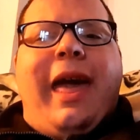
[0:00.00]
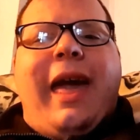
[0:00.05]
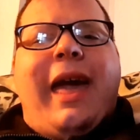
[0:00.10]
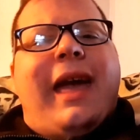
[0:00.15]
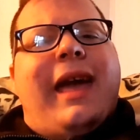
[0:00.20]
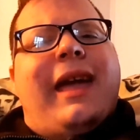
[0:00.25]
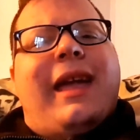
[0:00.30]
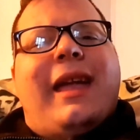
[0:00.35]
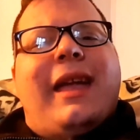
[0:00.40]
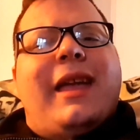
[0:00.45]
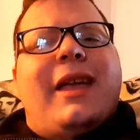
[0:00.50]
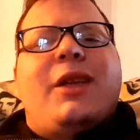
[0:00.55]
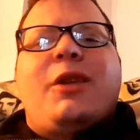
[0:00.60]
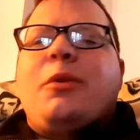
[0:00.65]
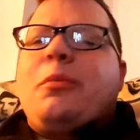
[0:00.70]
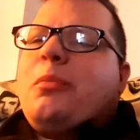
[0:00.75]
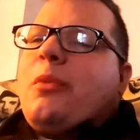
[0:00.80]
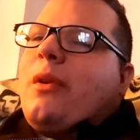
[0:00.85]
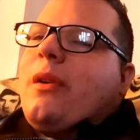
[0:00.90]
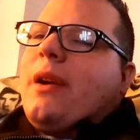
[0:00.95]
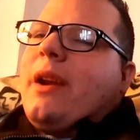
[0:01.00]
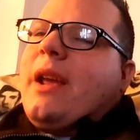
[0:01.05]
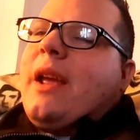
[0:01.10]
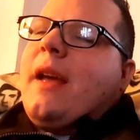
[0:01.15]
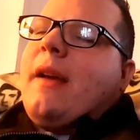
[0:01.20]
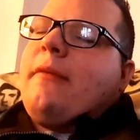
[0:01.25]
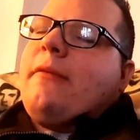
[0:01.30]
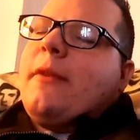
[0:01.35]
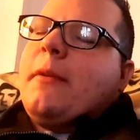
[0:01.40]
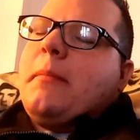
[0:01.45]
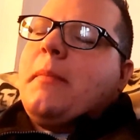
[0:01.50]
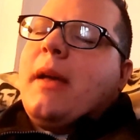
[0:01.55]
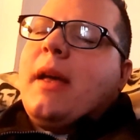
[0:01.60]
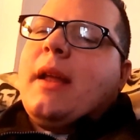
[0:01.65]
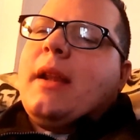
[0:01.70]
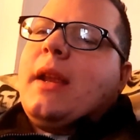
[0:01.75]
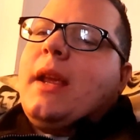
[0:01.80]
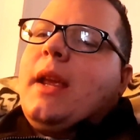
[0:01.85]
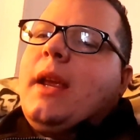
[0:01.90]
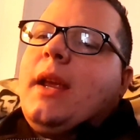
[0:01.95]
Hey, good morning,
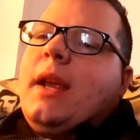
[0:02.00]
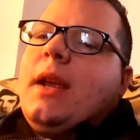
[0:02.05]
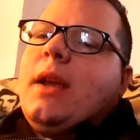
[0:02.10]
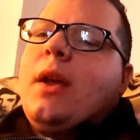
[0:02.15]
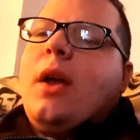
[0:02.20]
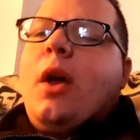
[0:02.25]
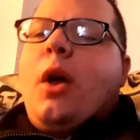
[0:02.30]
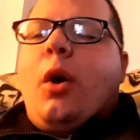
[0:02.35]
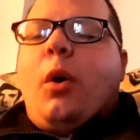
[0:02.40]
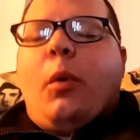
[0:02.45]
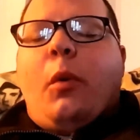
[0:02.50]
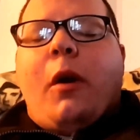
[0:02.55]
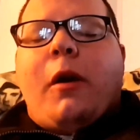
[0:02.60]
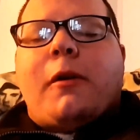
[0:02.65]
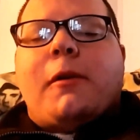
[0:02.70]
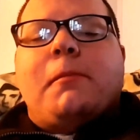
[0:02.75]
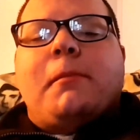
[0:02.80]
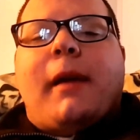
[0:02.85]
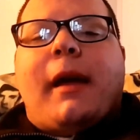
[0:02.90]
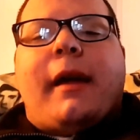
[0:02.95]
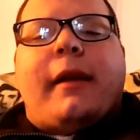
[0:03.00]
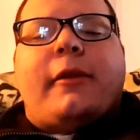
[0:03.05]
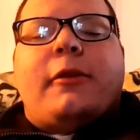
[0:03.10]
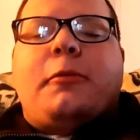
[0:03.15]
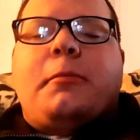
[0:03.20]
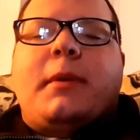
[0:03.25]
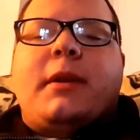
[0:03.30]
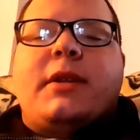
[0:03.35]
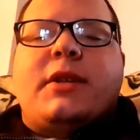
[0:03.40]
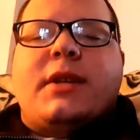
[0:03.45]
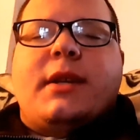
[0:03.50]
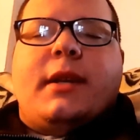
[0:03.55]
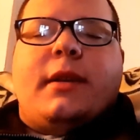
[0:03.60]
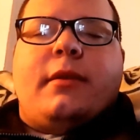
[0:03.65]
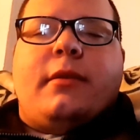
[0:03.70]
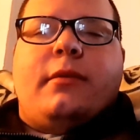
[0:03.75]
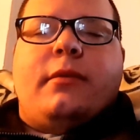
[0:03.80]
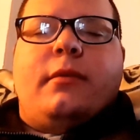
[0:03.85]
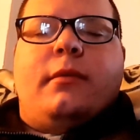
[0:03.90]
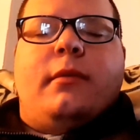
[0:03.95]
everybody. Welcome back to my
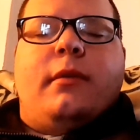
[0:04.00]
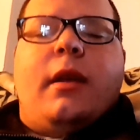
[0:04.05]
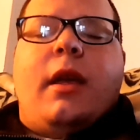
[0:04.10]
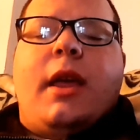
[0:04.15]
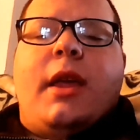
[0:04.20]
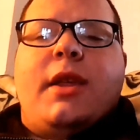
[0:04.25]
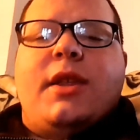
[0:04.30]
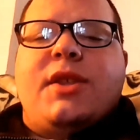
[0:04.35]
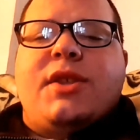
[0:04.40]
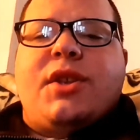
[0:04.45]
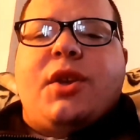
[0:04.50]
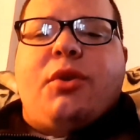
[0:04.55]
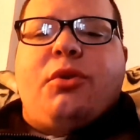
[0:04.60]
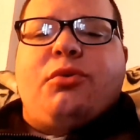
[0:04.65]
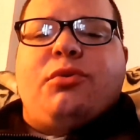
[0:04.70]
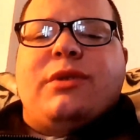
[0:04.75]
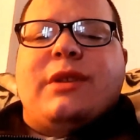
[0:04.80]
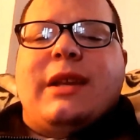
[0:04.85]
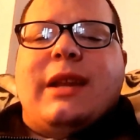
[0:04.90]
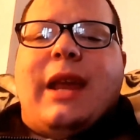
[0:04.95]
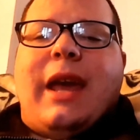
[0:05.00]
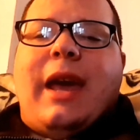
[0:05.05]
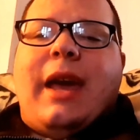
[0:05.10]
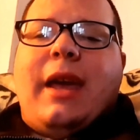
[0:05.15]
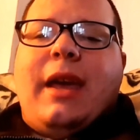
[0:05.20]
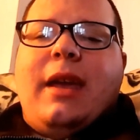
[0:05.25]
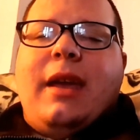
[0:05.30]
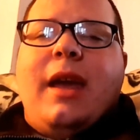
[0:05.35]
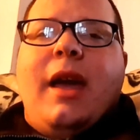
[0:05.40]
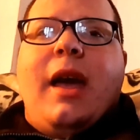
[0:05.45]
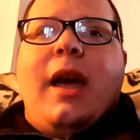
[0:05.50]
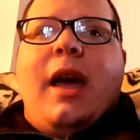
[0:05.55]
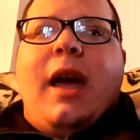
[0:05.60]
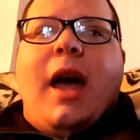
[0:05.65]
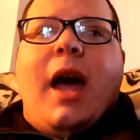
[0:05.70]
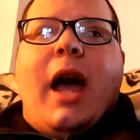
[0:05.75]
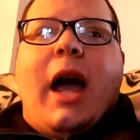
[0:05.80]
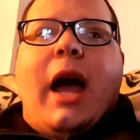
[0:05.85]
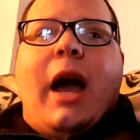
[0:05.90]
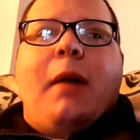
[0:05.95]
channel. So today,
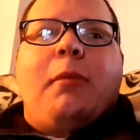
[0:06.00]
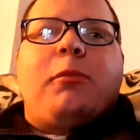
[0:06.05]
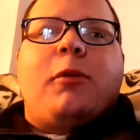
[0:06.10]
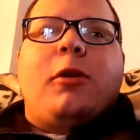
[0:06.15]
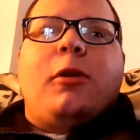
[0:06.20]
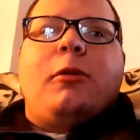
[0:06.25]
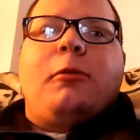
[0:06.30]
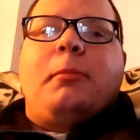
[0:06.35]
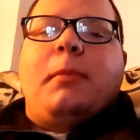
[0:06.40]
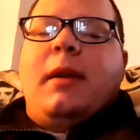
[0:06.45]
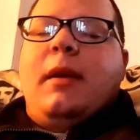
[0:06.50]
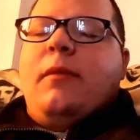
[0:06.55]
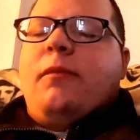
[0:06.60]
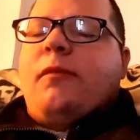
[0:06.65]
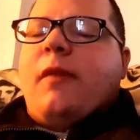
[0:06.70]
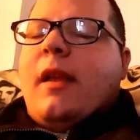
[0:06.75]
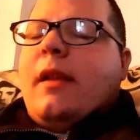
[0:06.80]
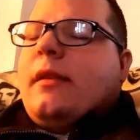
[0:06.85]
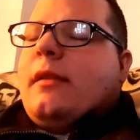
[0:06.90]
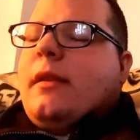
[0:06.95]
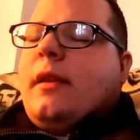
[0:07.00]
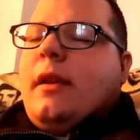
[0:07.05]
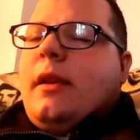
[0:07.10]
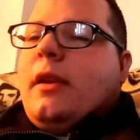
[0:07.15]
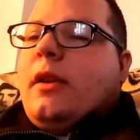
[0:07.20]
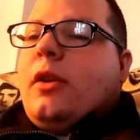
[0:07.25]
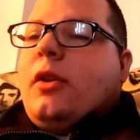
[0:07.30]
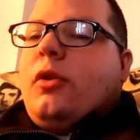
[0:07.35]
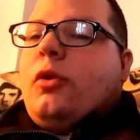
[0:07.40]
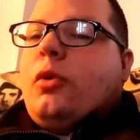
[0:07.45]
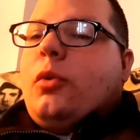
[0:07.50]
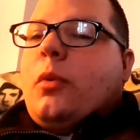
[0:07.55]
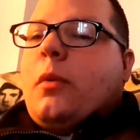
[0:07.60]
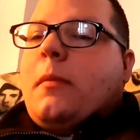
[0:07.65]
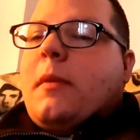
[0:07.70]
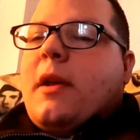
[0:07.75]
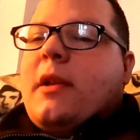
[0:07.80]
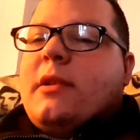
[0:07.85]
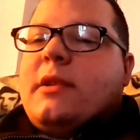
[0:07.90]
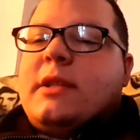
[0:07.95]
I'm gonna be venting you
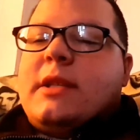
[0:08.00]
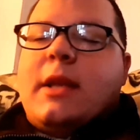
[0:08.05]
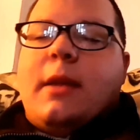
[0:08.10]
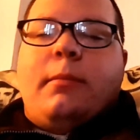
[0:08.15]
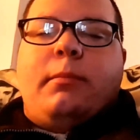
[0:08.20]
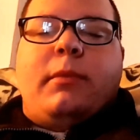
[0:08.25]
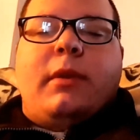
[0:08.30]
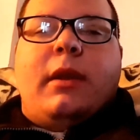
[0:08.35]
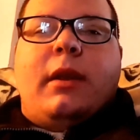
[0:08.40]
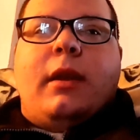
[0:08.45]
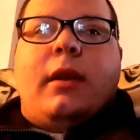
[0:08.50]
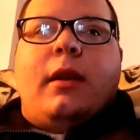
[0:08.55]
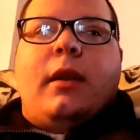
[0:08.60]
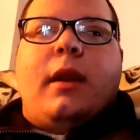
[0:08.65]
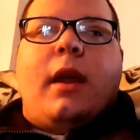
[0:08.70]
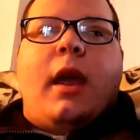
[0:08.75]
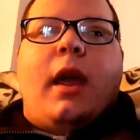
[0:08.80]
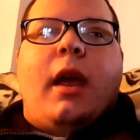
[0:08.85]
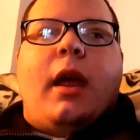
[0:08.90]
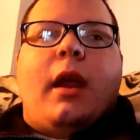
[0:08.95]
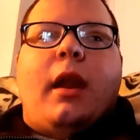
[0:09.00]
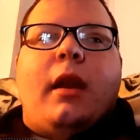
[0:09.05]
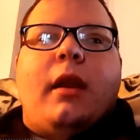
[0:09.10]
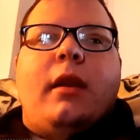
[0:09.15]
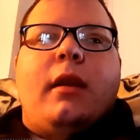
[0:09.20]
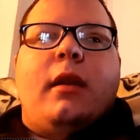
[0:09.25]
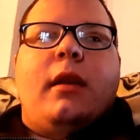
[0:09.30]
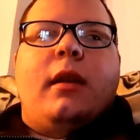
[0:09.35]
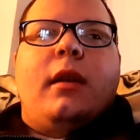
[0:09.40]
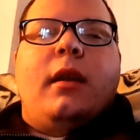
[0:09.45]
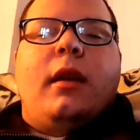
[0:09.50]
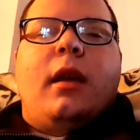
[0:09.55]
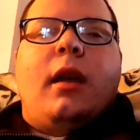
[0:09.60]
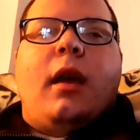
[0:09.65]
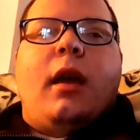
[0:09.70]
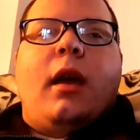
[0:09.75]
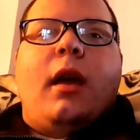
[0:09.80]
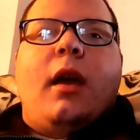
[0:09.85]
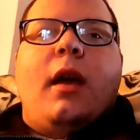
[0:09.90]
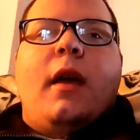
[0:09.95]
about something, and
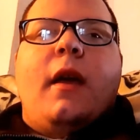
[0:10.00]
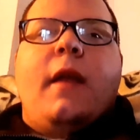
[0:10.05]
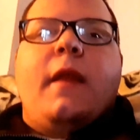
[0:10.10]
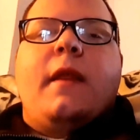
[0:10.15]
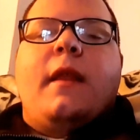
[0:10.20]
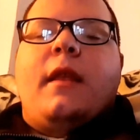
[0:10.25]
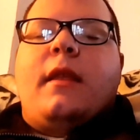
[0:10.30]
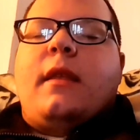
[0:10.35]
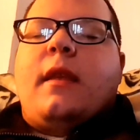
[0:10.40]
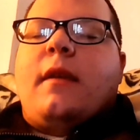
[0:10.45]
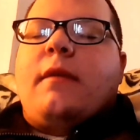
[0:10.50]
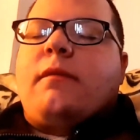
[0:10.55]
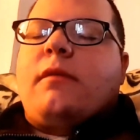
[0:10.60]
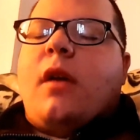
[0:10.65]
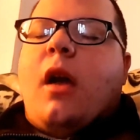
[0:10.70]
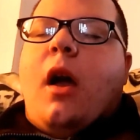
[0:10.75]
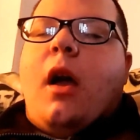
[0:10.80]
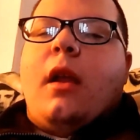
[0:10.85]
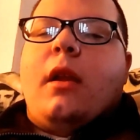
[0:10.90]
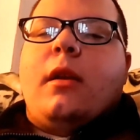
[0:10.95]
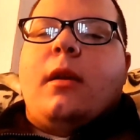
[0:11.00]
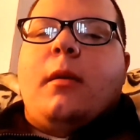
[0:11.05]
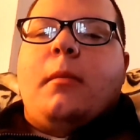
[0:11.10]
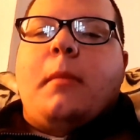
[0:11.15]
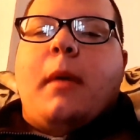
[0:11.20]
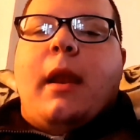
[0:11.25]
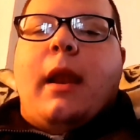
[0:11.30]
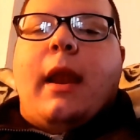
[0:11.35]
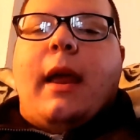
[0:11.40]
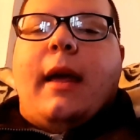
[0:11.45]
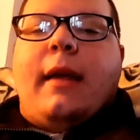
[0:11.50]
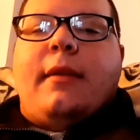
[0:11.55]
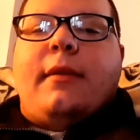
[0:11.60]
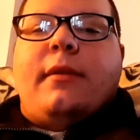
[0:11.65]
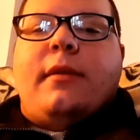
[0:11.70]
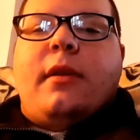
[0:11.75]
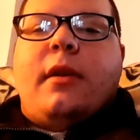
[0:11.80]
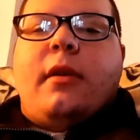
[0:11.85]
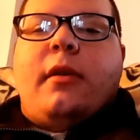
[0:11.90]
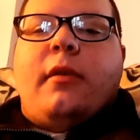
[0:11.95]
this has gotten on my
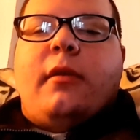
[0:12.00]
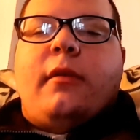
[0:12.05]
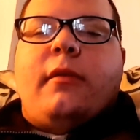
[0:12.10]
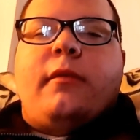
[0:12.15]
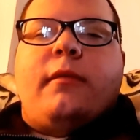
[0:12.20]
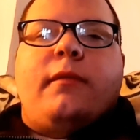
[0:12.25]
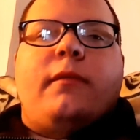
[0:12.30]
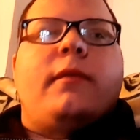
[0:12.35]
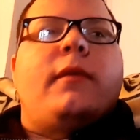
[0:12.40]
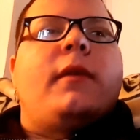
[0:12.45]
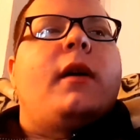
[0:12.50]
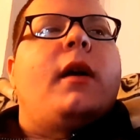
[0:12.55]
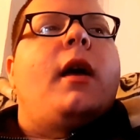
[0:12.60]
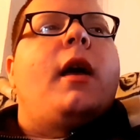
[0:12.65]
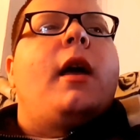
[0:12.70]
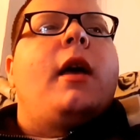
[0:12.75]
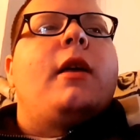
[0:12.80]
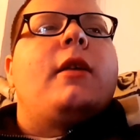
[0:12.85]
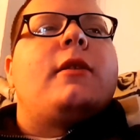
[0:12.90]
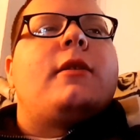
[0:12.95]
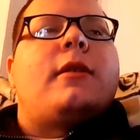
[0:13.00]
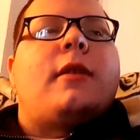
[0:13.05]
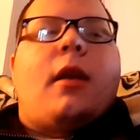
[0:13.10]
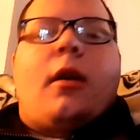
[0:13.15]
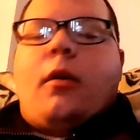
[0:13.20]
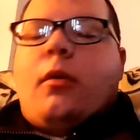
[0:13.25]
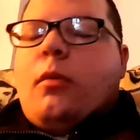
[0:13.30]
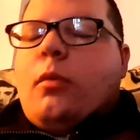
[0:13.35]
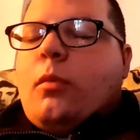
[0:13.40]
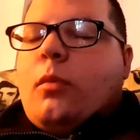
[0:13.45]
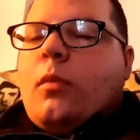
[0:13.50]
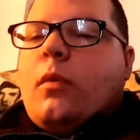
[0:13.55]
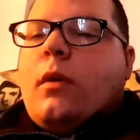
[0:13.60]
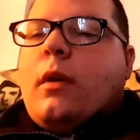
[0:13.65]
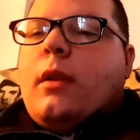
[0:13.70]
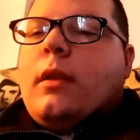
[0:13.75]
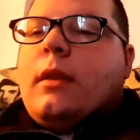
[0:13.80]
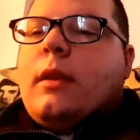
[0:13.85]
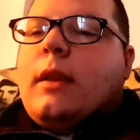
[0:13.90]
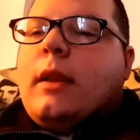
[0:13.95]
last nerve. So
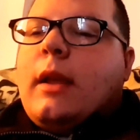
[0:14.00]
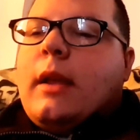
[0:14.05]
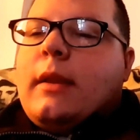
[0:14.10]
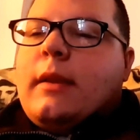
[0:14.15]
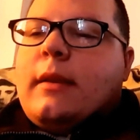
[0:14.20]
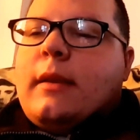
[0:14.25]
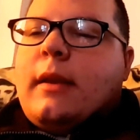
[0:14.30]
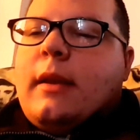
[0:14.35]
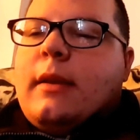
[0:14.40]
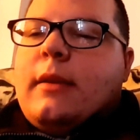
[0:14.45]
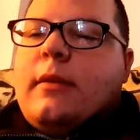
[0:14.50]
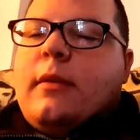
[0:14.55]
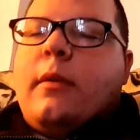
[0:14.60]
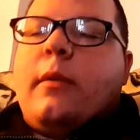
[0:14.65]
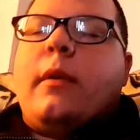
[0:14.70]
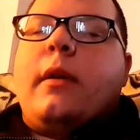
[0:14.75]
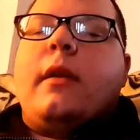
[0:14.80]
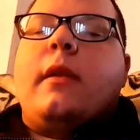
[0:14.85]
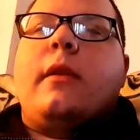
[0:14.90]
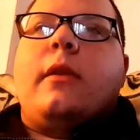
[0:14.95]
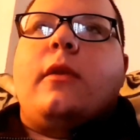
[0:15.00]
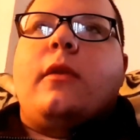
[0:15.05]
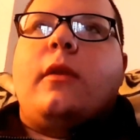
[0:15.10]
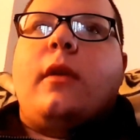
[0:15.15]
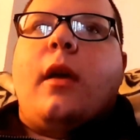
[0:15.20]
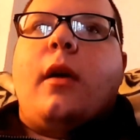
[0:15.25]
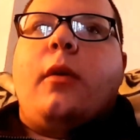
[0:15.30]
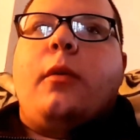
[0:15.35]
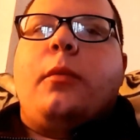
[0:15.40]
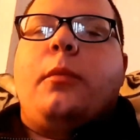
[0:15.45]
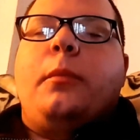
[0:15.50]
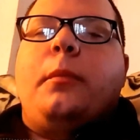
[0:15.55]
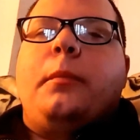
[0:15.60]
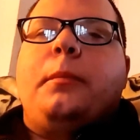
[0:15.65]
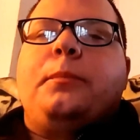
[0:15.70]
let's get to it. So